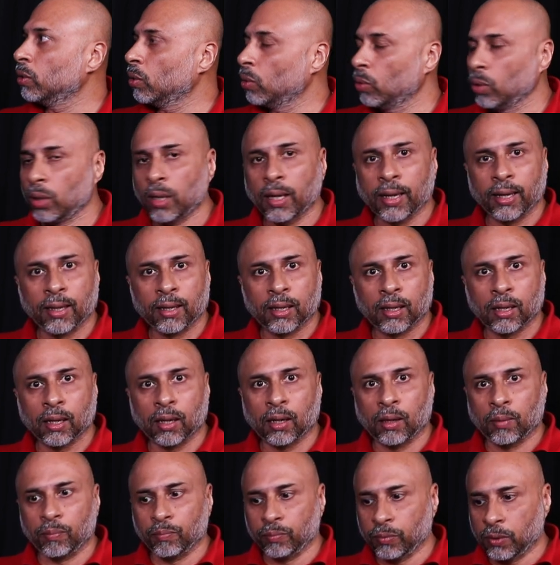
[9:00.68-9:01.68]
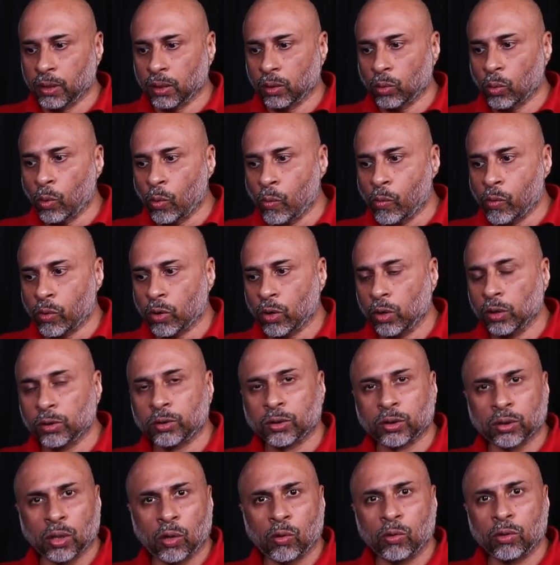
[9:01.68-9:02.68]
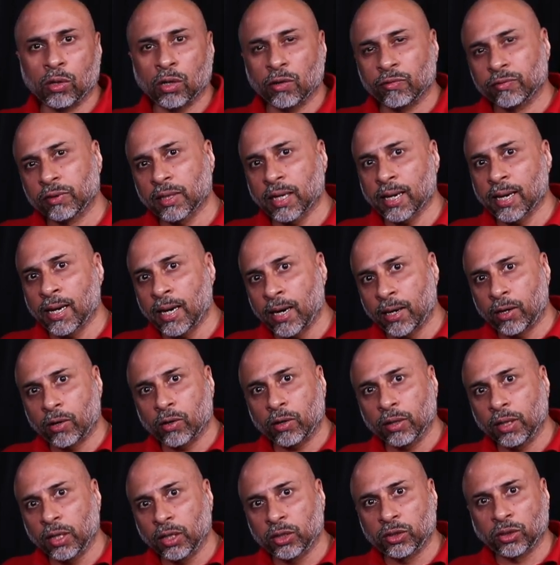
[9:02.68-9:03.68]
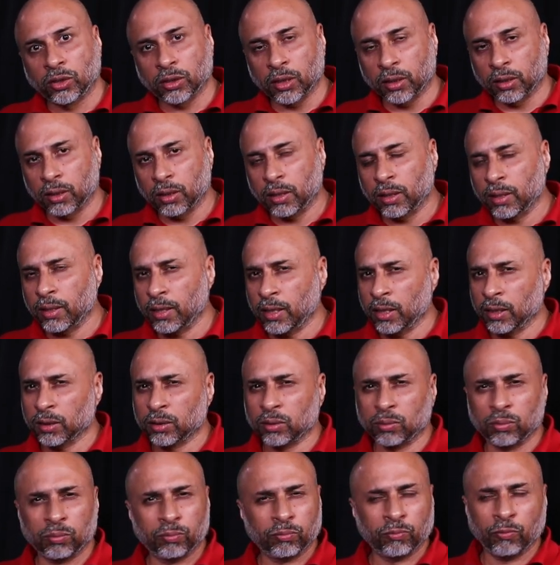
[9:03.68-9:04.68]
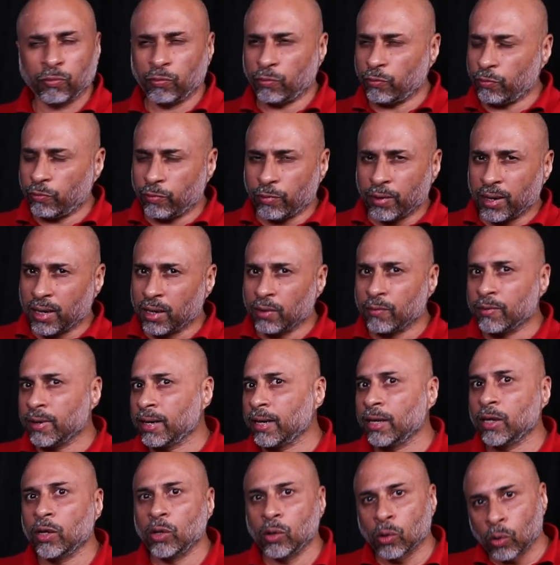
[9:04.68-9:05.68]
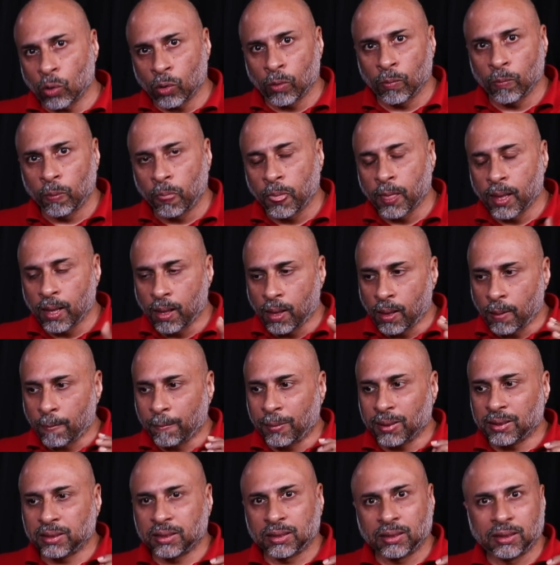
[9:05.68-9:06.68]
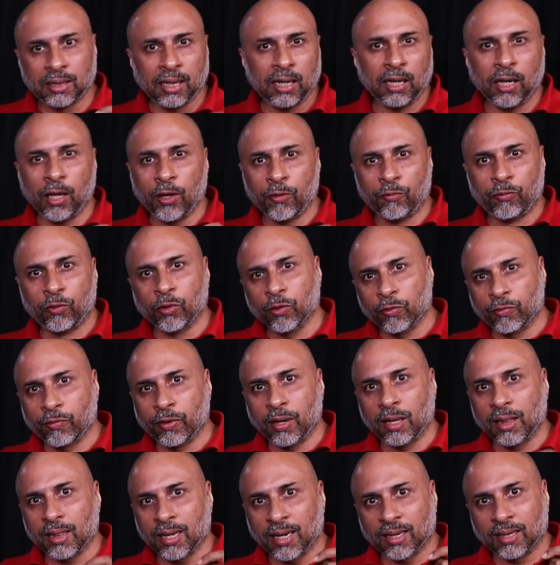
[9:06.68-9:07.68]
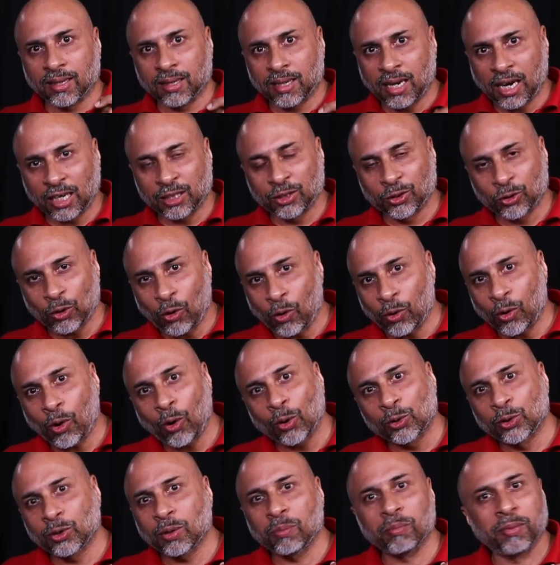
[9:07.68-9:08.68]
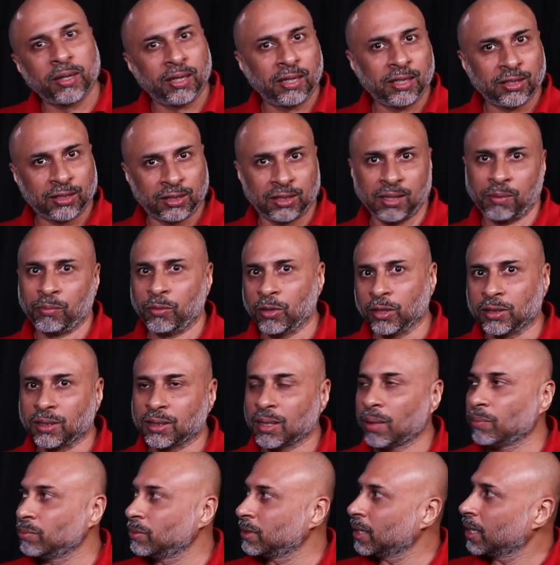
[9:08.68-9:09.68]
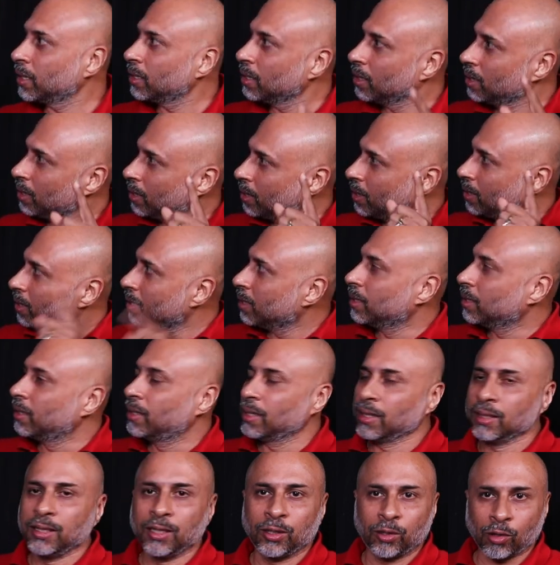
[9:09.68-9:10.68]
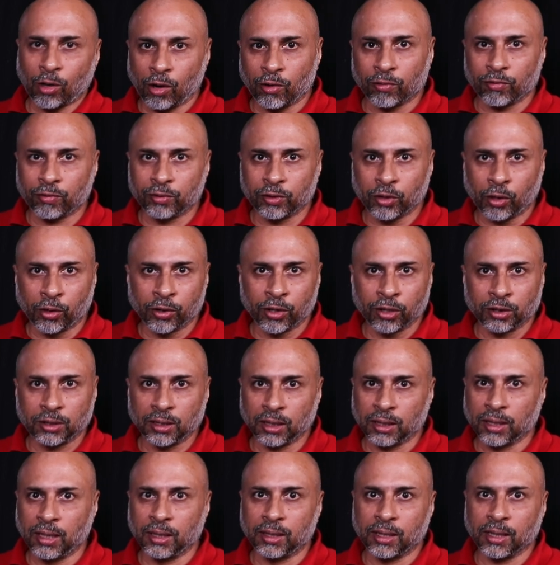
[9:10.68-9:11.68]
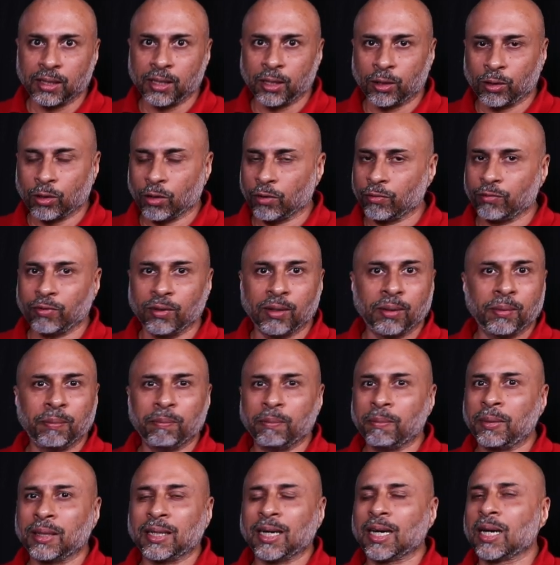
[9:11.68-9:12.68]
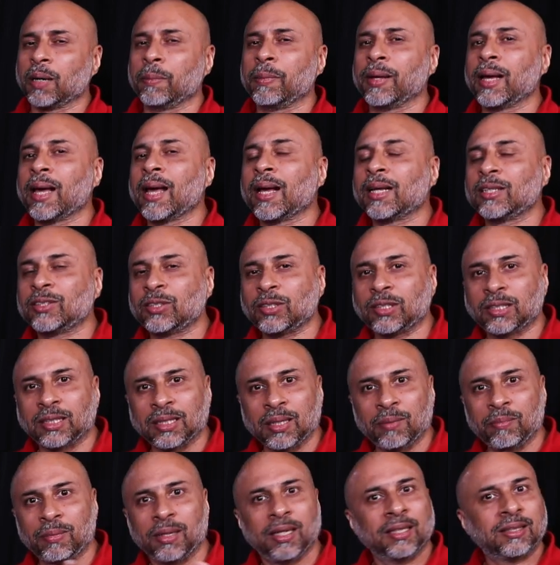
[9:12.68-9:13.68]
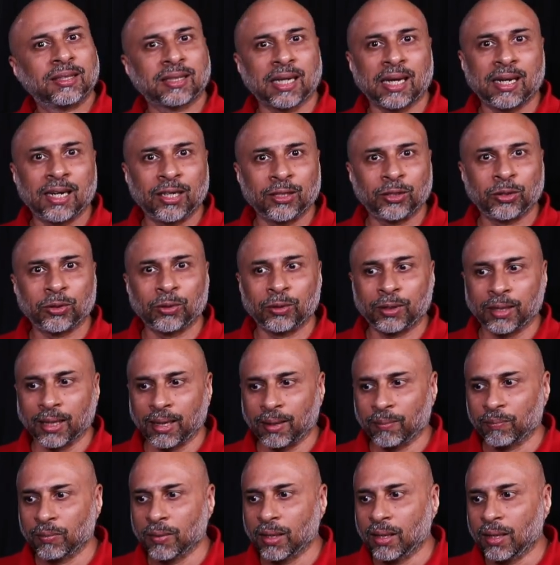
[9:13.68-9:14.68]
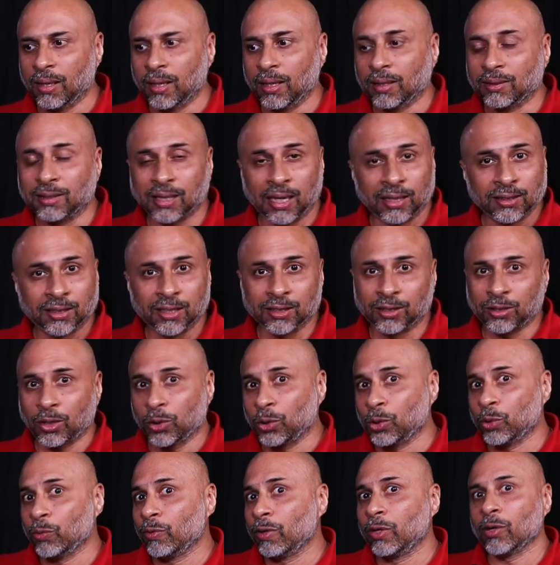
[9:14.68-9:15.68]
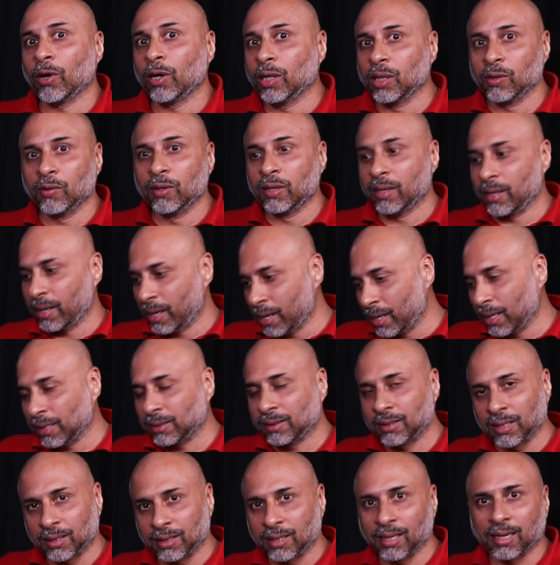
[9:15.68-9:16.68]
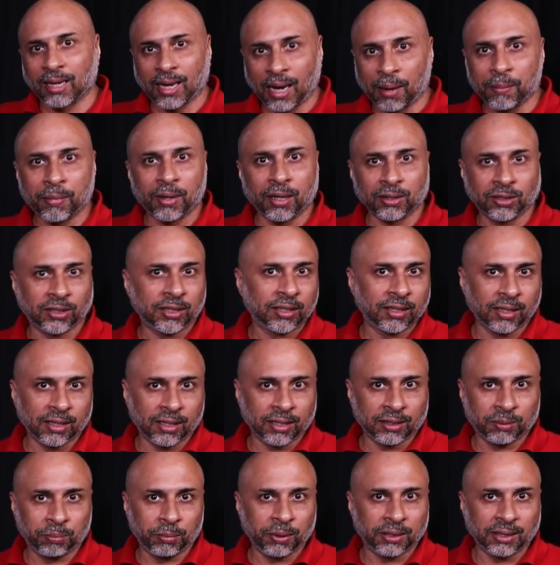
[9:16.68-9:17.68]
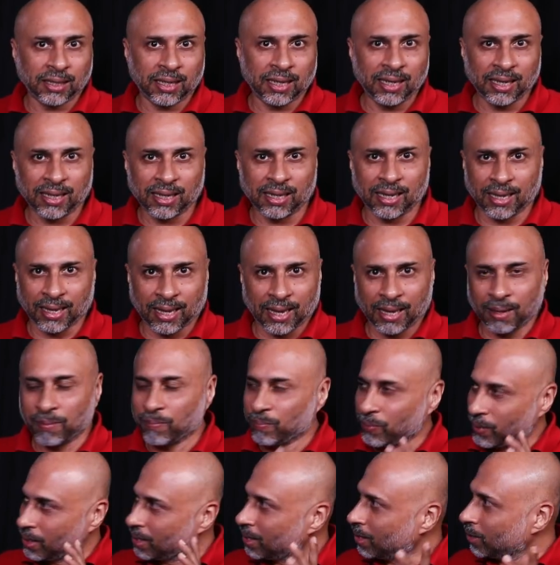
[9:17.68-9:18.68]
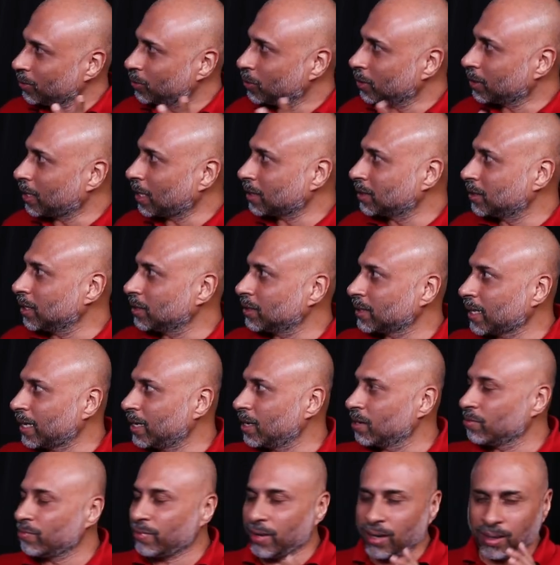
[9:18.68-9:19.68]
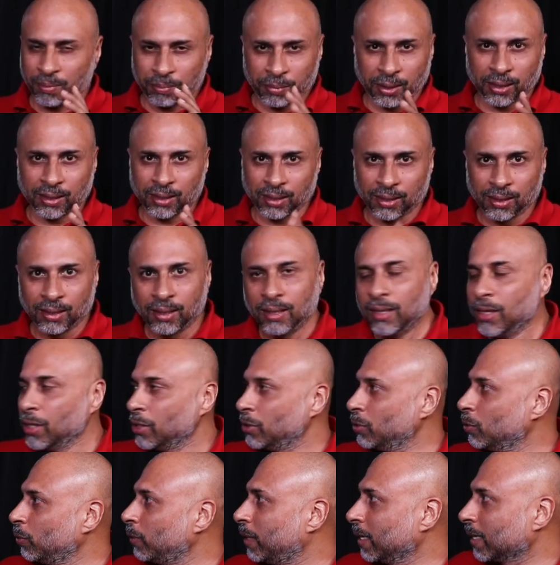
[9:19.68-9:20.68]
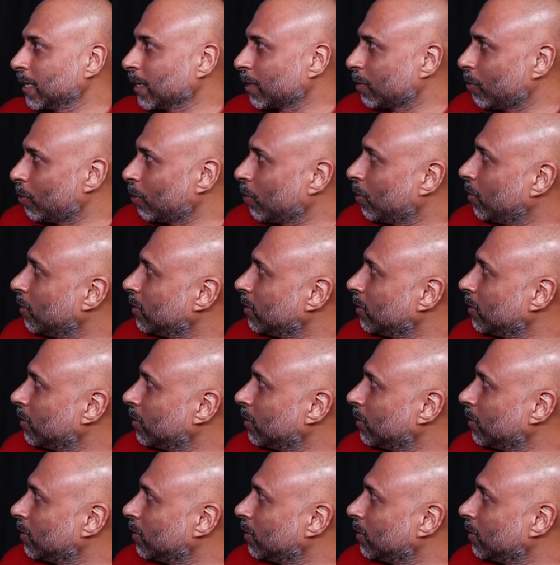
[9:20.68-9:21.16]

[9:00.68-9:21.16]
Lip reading: though, like, the overall sound of the electronic shutter is very, very low, but still if you feel that that sound also may disturb your subject, turn it off. The audio signal, turn it off, but it will be extremely silent shooting. Chances are you will not even realize that the camera shutter is basically clicking. So that's the side effect, but you take a call